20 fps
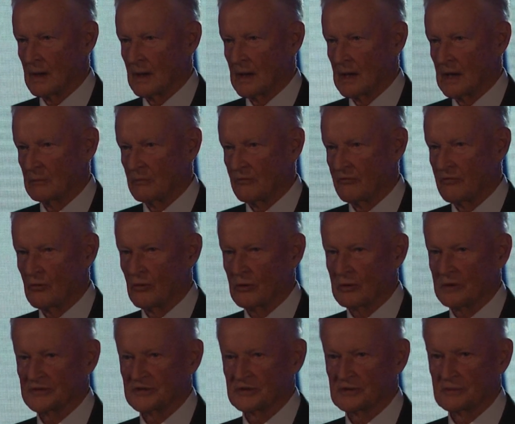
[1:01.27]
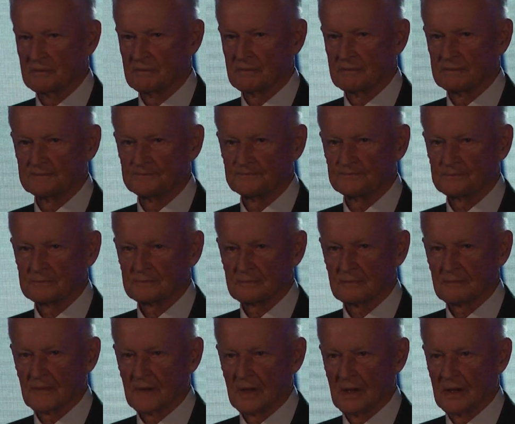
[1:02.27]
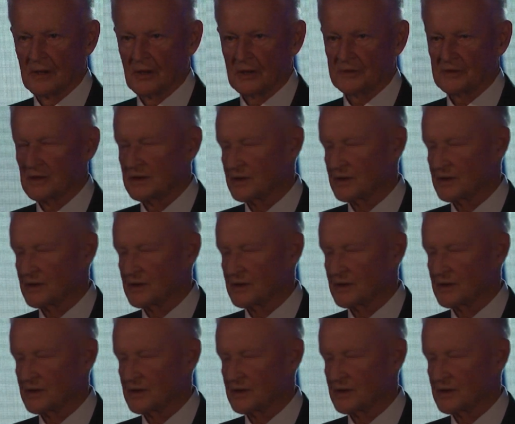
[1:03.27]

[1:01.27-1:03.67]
I am, of course, not